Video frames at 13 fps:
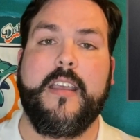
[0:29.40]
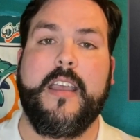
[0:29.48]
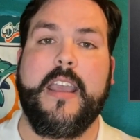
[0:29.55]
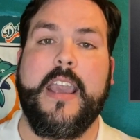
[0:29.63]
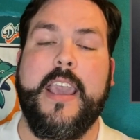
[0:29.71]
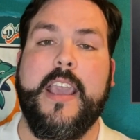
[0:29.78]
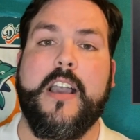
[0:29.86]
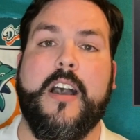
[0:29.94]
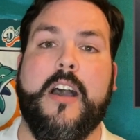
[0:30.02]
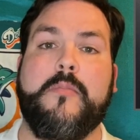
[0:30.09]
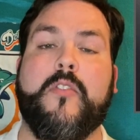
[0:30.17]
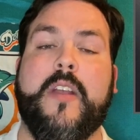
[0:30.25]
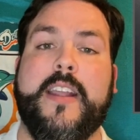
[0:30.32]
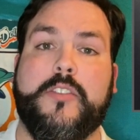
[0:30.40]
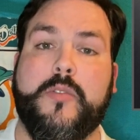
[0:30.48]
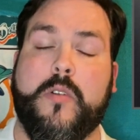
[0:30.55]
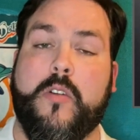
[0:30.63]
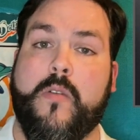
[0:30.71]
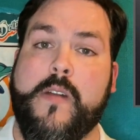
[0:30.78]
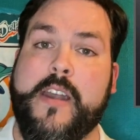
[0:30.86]
a upgrade to
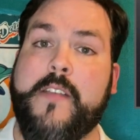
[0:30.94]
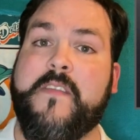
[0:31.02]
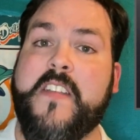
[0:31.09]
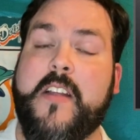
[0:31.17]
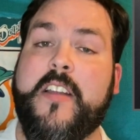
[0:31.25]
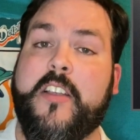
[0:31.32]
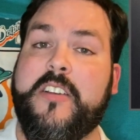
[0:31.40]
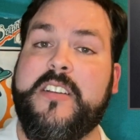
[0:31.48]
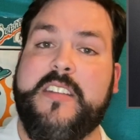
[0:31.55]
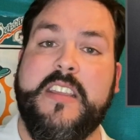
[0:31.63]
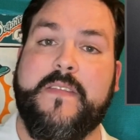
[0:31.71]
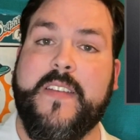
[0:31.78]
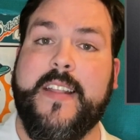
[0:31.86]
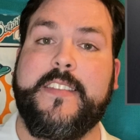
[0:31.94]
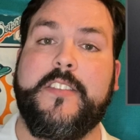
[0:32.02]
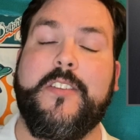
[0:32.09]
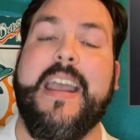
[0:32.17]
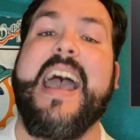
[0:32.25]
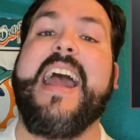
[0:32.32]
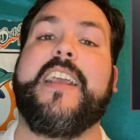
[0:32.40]
an already very good defense,
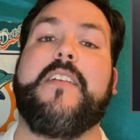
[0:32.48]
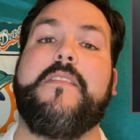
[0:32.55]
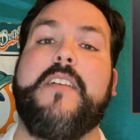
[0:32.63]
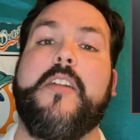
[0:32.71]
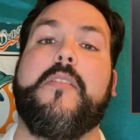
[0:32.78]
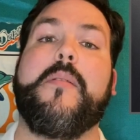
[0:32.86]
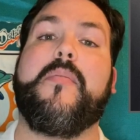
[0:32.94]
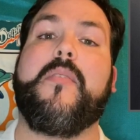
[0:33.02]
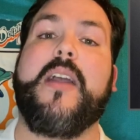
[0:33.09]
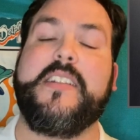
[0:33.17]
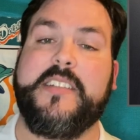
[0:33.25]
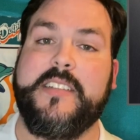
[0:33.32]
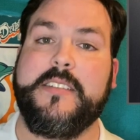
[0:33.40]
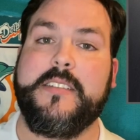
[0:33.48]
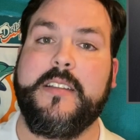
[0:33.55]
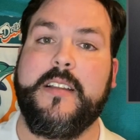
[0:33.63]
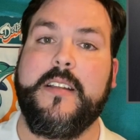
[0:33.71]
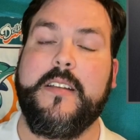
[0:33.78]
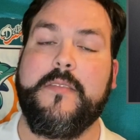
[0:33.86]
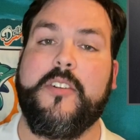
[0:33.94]
you're adding a veteran presence
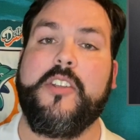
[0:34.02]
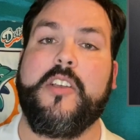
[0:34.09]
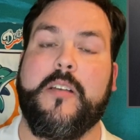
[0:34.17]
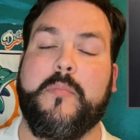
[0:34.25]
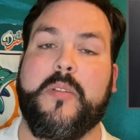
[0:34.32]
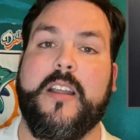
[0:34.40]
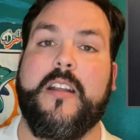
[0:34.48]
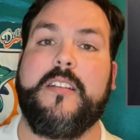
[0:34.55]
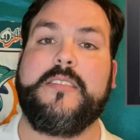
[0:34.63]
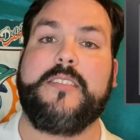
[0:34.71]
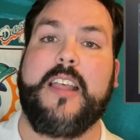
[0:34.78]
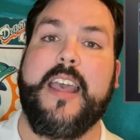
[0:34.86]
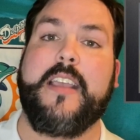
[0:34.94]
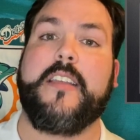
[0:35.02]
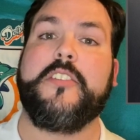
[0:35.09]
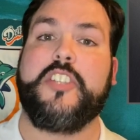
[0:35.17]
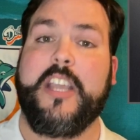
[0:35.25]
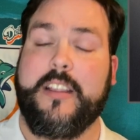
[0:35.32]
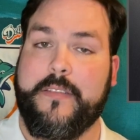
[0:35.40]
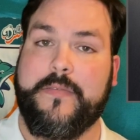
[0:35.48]
for young players like
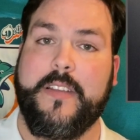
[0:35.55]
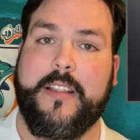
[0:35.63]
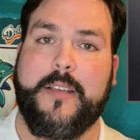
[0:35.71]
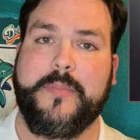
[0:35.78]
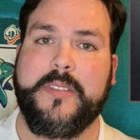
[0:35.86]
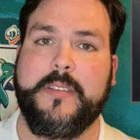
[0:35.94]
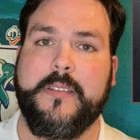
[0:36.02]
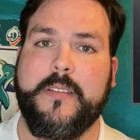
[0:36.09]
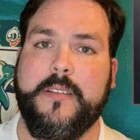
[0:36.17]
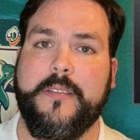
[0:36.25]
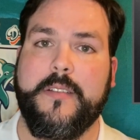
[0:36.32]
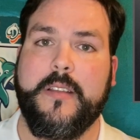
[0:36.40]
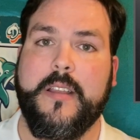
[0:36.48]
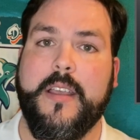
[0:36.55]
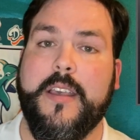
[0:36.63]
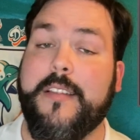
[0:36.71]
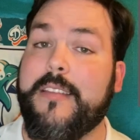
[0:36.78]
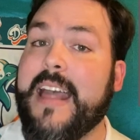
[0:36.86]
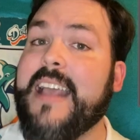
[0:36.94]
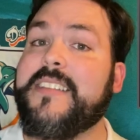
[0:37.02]
Jaelan Phillips.
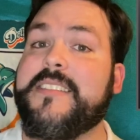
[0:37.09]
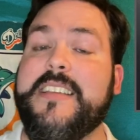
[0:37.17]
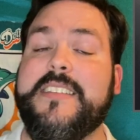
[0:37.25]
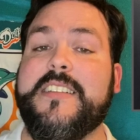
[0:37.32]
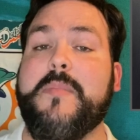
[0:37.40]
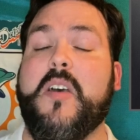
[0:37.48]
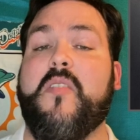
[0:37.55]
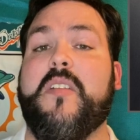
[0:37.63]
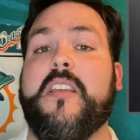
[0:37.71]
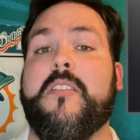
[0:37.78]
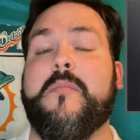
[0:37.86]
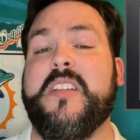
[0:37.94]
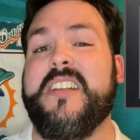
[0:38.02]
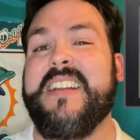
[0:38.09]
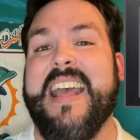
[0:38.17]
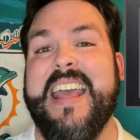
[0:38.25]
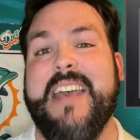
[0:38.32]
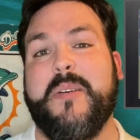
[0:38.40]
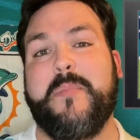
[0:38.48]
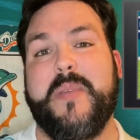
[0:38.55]
Last season, Melvin Ingram did
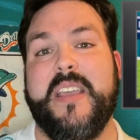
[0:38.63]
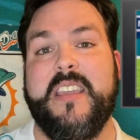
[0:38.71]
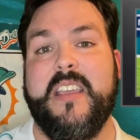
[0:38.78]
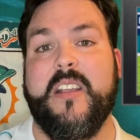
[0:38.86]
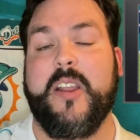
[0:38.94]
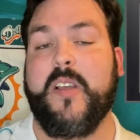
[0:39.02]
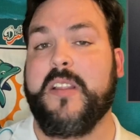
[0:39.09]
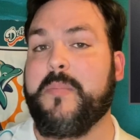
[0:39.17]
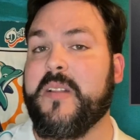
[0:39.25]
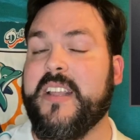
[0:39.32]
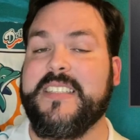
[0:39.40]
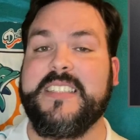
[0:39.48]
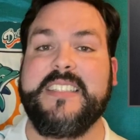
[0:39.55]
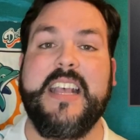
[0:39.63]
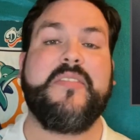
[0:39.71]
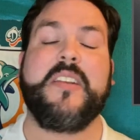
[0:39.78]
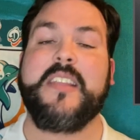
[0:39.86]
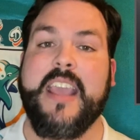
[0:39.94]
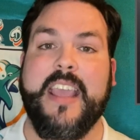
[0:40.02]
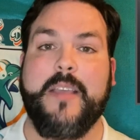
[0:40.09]
not have a big year. He only played
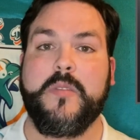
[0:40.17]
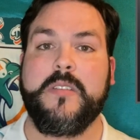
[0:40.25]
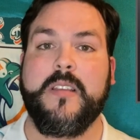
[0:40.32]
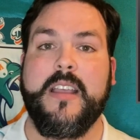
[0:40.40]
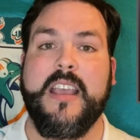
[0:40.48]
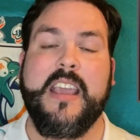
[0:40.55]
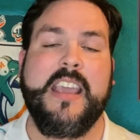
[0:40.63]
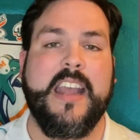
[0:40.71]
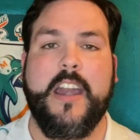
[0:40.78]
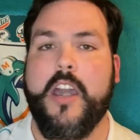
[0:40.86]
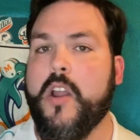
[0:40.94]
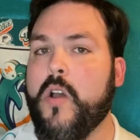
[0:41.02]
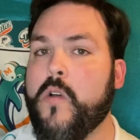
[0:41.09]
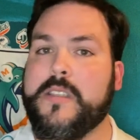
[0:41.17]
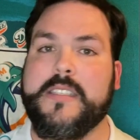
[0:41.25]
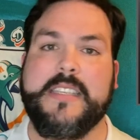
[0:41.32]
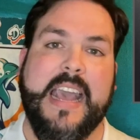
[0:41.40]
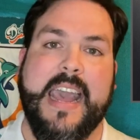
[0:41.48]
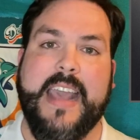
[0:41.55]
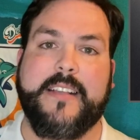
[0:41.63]
seven games. He had no
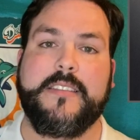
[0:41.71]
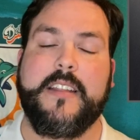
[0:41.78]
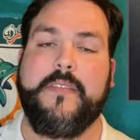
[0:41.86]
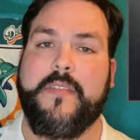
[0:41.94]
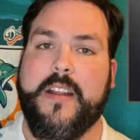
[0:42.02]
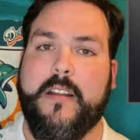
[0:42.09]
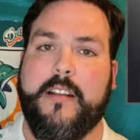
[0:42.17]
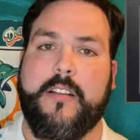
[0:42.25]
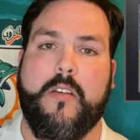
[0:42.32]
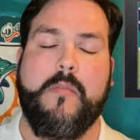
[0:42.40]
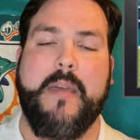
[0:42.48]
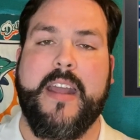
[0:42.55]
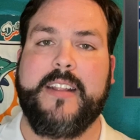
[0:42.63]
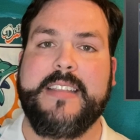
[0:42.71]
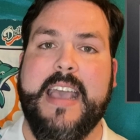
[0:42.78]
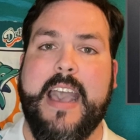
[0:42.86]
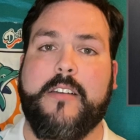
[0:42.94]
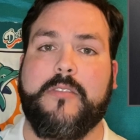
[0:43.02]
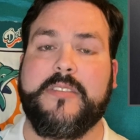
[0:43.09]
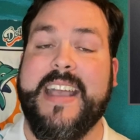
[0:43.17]
sacks and very low amount of
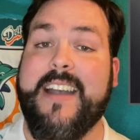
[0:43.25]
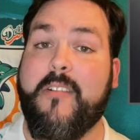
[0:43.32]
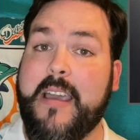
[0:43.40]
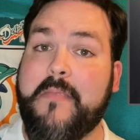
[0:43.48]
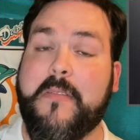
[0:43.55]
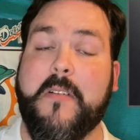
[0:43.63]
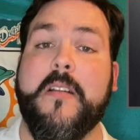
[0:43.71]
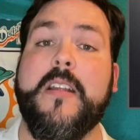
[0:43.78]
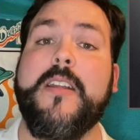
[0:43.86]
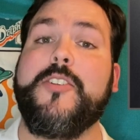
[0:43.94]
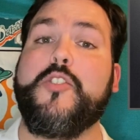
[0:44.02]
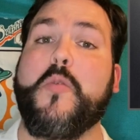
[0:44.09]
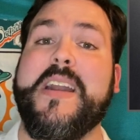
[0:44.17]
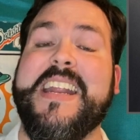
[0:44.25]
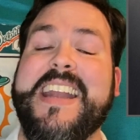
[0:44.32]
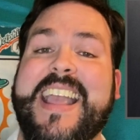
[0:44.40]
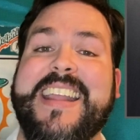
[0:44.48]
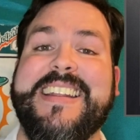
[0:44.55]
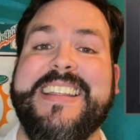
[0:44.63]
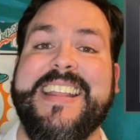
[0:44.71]
tackles. However,
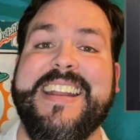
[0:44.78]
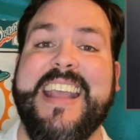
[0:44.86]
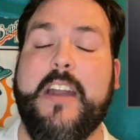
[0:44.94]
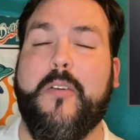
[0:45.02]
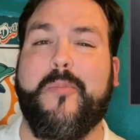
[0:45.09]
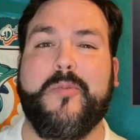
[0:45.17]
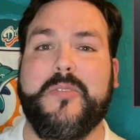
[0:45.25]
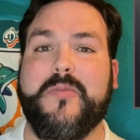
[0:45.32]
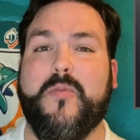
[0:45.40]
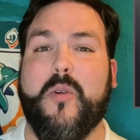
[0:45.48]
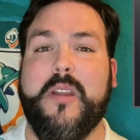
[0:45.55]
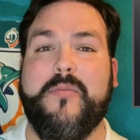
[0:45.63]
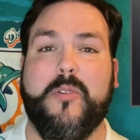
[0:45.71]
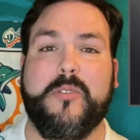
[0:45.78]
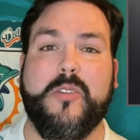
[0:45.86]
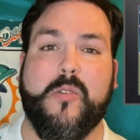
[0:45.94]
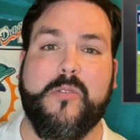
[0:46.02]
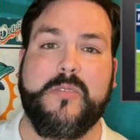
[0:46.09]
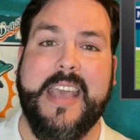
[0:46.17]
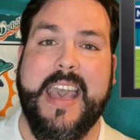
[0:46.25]
2019 had almost 44
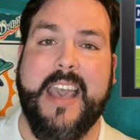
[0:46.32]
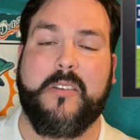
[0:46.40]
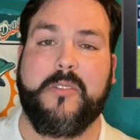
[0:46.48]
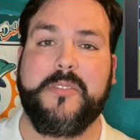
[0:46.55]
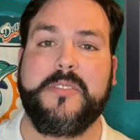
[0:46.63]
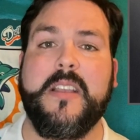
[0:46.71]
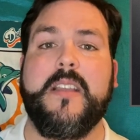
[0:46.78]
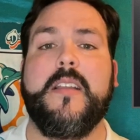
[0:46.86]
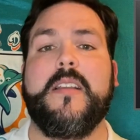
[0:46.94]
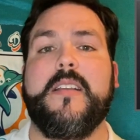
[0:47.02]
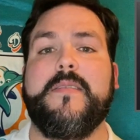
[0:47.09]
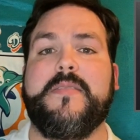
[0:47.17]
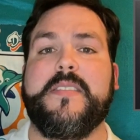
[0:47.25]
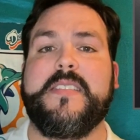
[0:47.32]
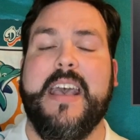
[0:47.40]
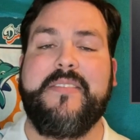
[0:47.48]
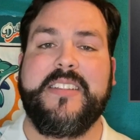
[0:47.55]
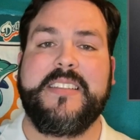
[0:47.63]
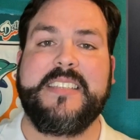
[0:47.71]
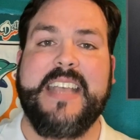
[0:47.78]
total tackles,
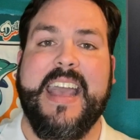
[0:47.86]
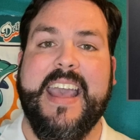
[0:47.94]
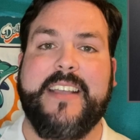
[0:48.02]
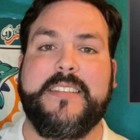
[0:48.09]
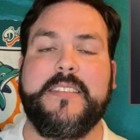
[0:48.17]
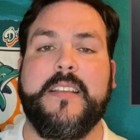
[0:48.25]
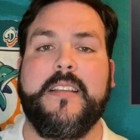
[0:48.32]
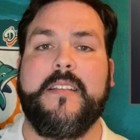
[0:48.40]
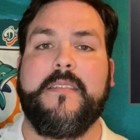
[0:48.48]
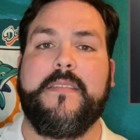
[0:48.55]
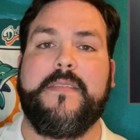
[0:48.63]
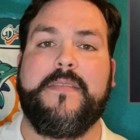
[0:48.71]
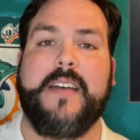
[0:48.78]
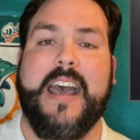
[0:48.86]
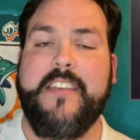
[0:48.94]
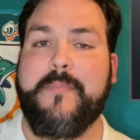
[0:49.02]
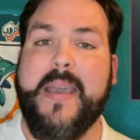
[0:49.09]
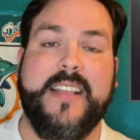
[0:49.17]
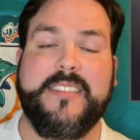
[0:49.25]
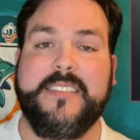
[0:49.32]
seven sacks, five
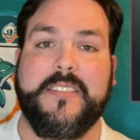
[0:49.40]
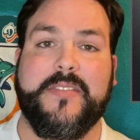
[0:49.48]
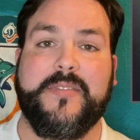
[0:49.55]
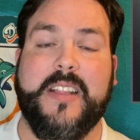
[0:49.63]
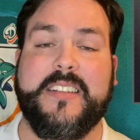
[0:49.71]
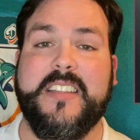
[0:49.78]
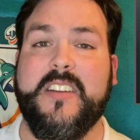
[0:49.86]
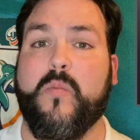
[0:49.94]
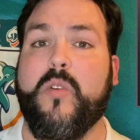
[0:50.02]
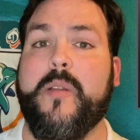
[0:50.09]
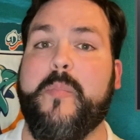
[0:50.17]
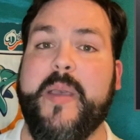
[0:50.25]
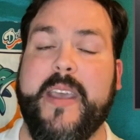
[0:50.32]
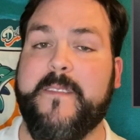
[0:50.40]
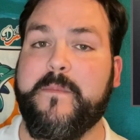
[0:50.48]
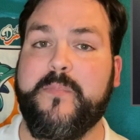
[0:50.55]
passes deflected, and one pick.